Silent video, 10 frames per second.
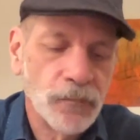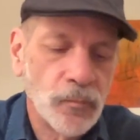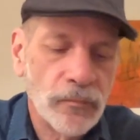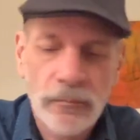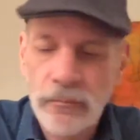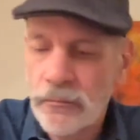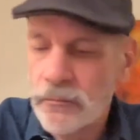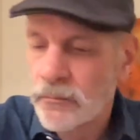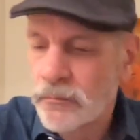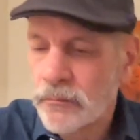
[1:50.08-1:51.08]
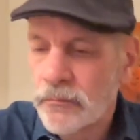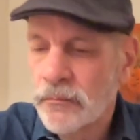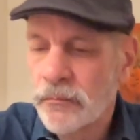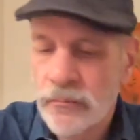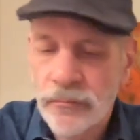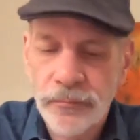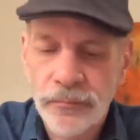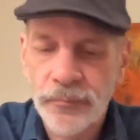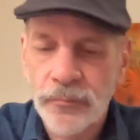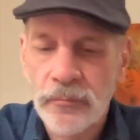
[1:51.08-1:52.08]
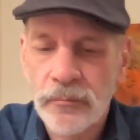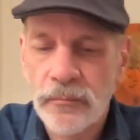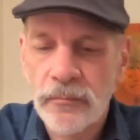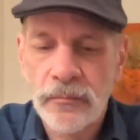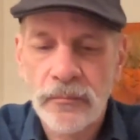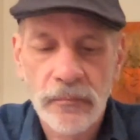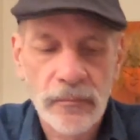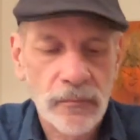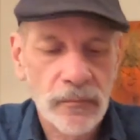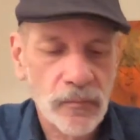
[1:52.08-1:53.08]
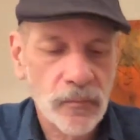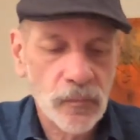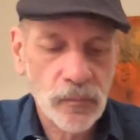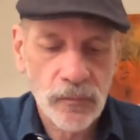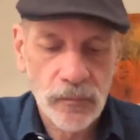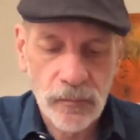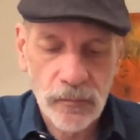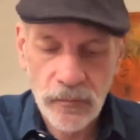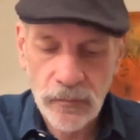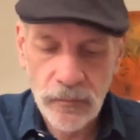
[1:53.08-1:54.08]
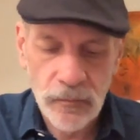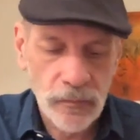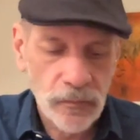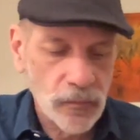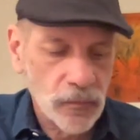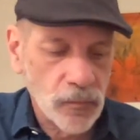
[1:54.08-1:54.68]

[no speech]